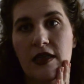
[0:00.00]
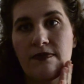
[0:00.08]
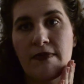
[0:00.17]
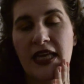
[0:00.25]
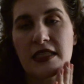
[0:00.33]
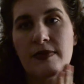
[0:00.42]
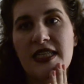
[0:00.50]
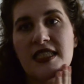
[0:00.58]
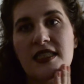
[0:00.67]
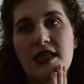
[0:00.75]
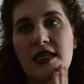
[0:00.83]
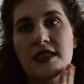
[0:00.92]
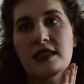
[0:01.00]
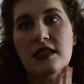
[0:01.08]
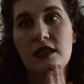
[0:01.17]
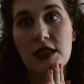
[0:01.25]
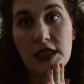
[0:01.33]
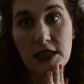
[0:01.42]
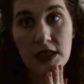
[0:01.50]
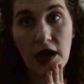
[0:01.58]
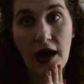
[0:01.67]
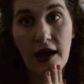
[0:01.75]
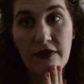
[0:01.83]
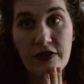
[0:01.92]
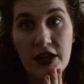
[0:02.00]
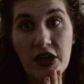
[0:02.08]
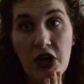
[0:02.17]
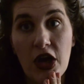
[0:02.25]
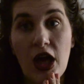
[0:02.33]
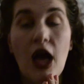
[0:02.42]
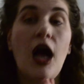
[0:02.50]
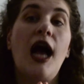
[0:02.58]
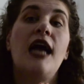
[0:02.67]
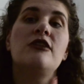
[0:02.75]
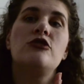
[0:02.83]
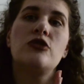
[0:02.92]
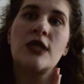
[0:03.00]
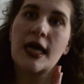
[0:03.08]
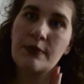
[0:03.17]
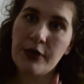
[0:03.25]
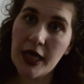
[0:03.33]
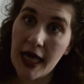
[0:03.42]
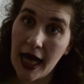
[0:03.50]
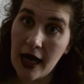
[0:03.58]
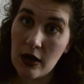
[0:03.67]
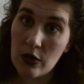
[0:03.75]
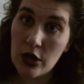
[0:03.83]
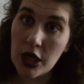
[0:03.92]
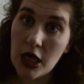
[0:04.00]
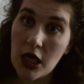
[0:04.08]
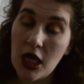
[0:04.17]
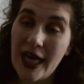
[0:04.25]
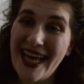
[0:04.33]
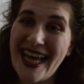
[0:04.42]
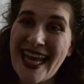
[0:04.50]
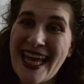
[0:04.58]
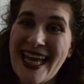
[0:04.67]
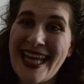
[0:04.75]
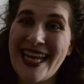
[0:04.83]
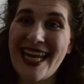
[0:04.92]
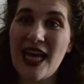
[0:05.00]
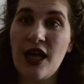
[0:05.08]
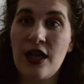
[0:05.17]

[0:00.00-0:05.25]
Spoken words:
makes my skin silky soft. I do not break out, and